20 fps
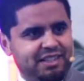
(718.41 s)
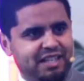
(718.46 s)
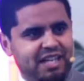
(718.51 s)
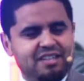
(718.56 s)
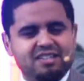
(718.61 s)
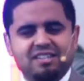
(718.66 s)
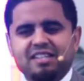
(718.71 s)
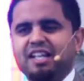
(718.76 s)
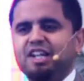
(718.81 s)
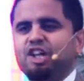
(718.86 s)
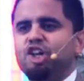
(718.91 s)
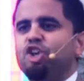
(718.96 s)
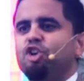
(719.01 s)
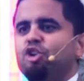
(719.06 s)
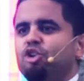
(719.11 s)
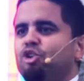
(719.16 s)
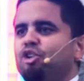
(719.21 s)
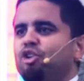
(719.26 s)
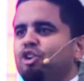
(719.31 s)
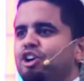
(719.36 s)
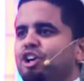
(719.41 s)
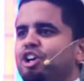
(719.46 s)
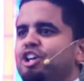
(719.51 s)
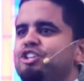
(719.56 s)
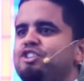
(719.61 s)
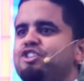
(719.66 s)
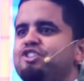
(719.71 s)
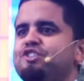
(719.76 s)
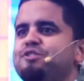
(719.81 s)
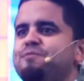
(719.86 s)
and say, Lord,
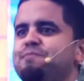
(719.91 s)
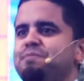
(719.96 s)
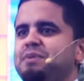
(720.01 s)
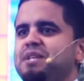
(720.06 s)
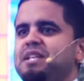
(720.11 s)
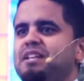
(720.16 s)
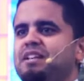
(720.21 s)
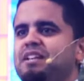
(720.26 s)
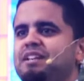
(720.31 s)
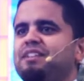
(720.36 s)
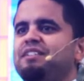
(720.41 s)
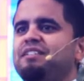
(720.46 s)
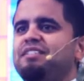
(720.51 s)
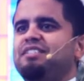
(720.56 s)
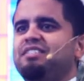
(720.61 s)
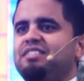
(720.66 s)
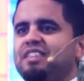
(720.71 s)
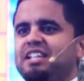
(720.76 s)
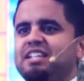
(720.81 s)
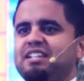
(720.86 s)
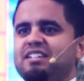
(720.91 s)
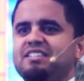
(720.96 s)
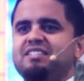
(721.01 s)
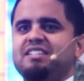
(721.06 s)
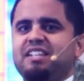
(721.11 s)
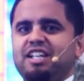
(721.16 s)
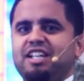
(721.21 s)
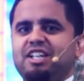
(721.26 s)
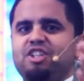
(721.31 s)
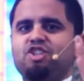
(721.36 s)
speak
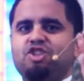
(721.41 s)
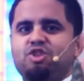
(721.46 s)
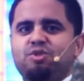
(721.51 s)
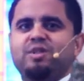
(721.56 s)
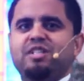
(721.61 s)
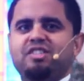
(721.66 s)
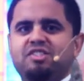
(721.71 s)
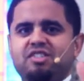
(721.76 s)
things into